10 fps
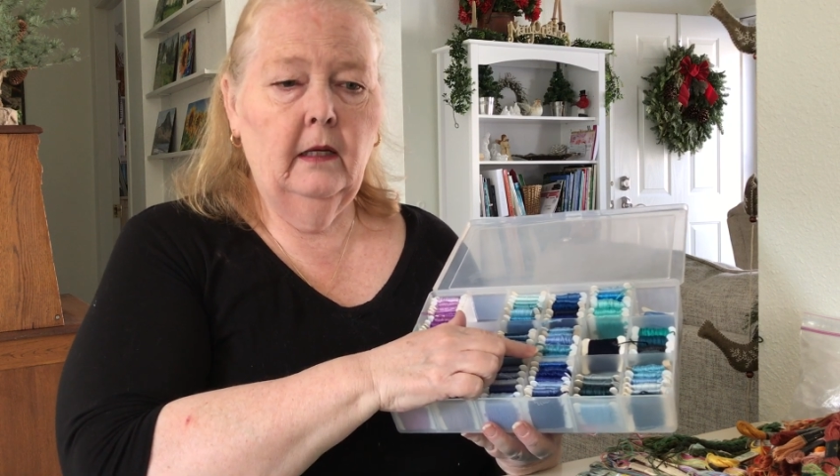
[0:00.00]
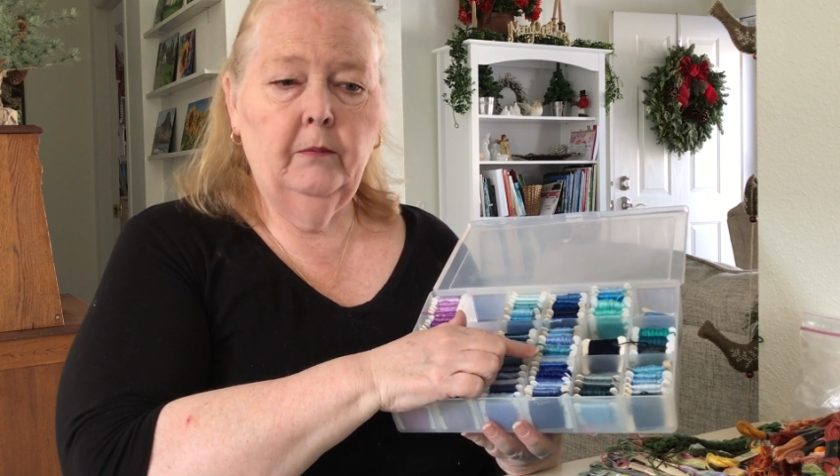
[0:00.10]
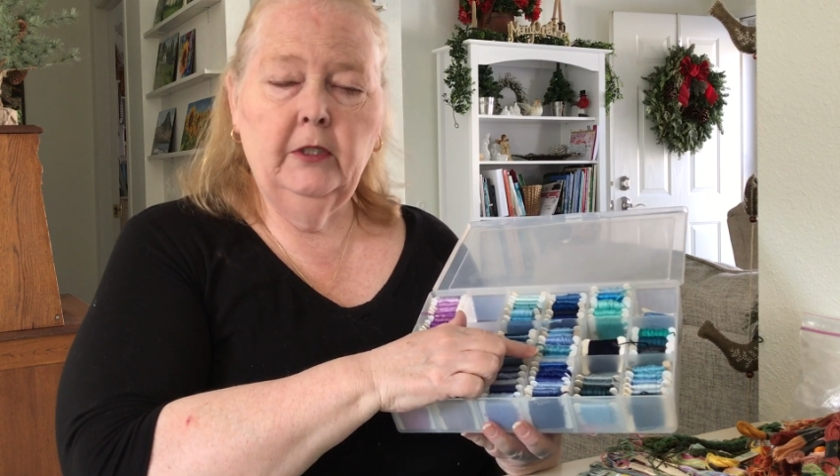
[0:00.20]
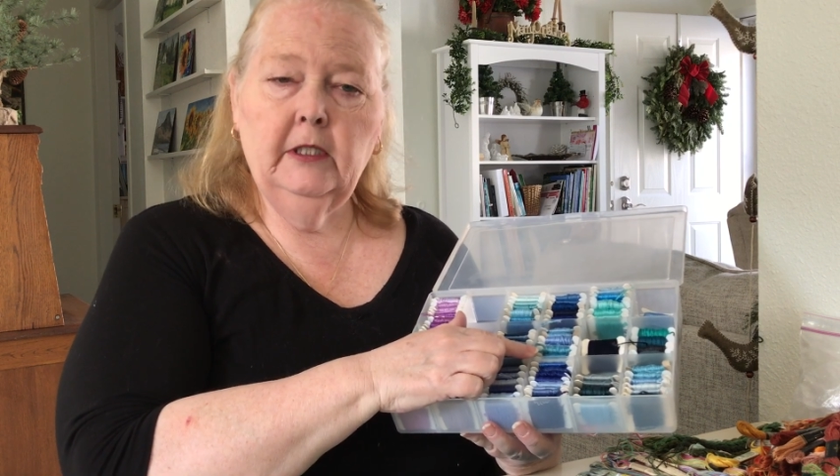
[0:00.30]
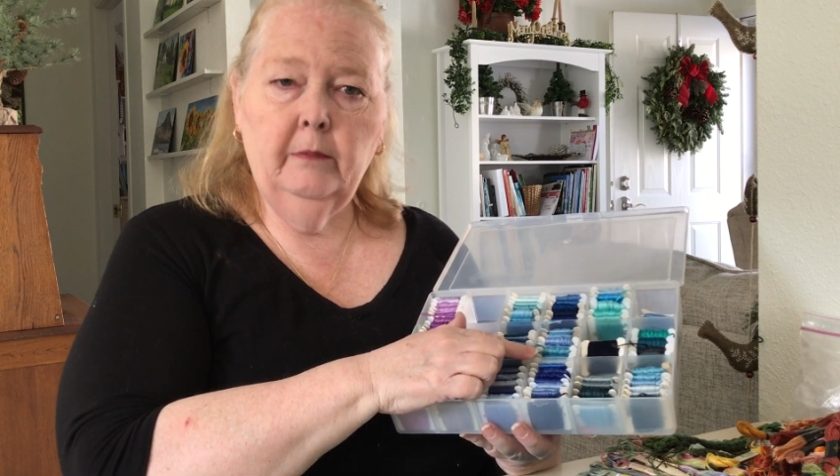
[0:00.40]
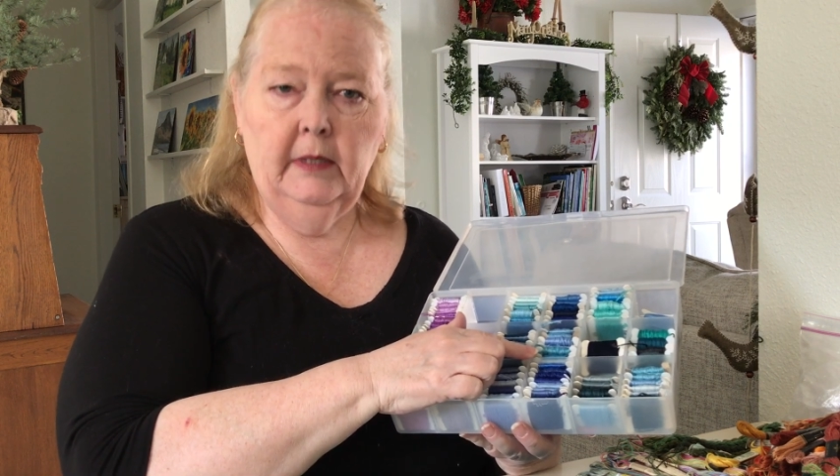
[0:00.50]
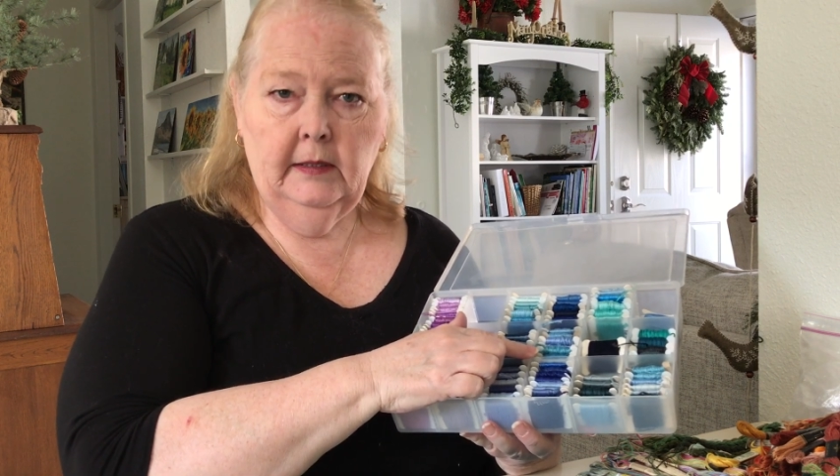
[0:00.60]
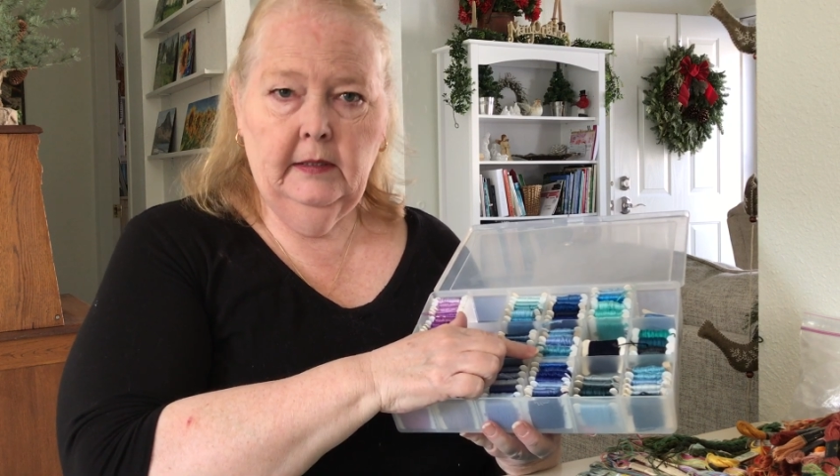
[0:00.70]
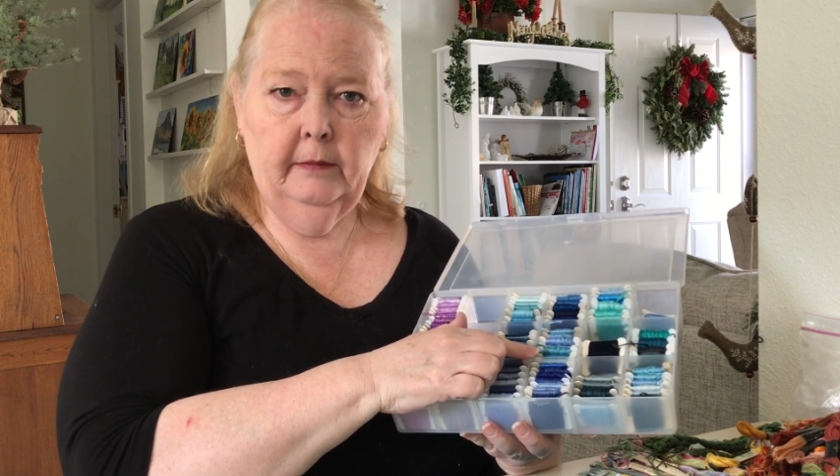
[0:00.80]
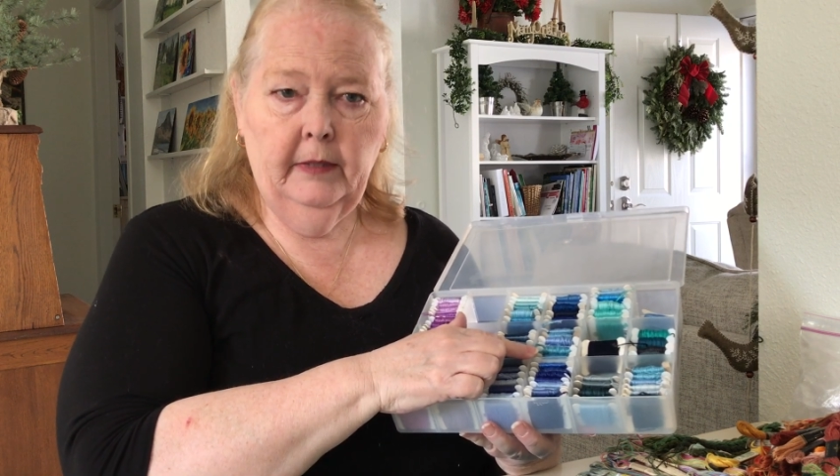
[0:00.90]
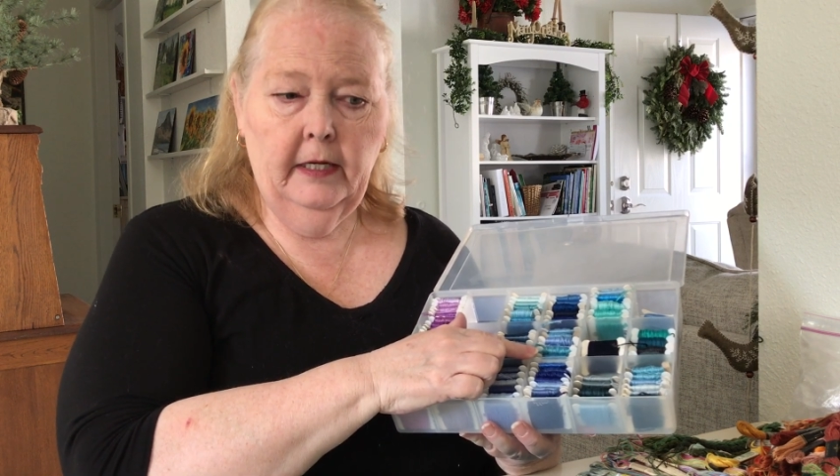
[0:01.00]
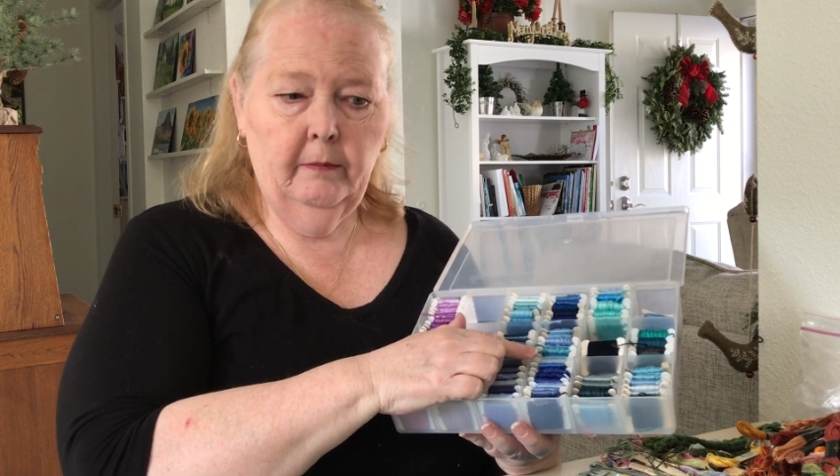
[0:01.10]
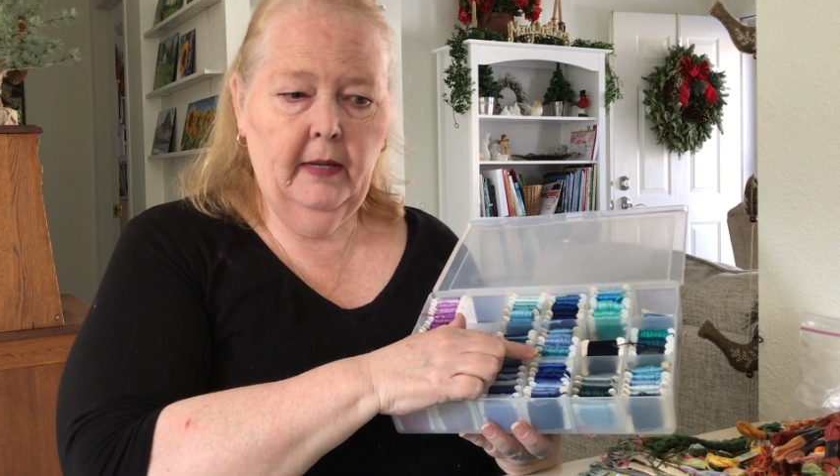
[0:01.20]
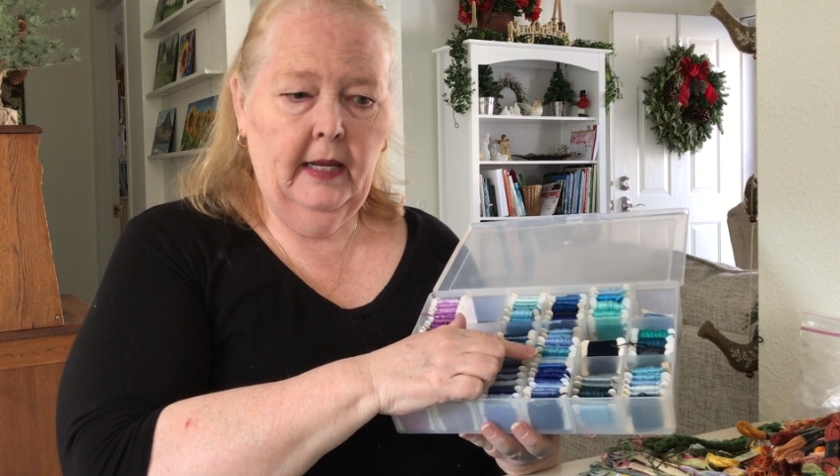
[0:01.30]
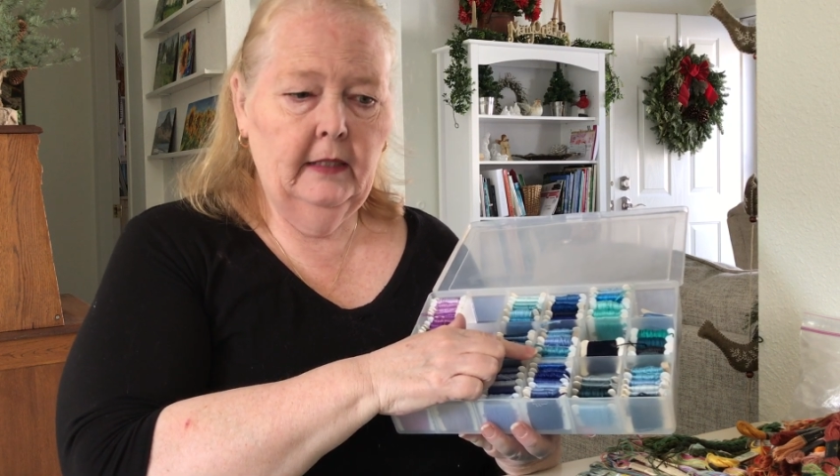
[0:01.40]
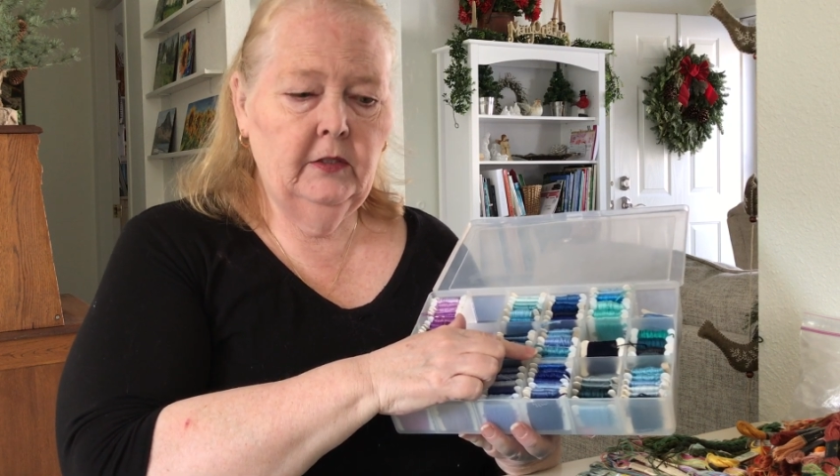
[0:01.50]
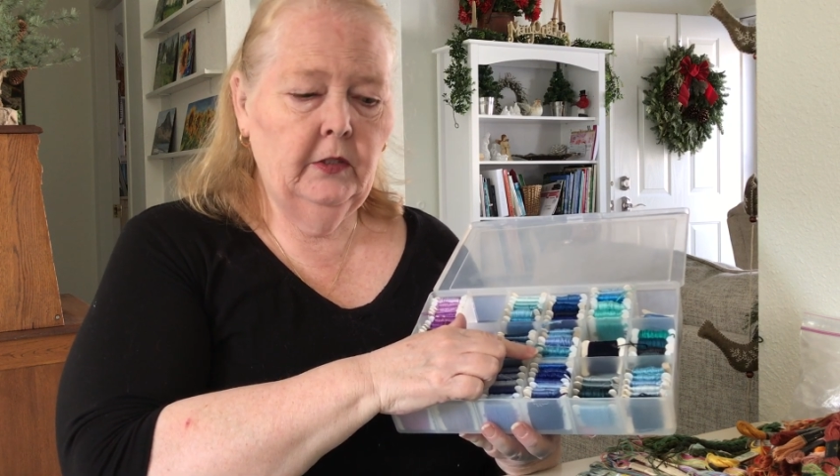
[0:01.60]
I'll put them in a Ziploc bag.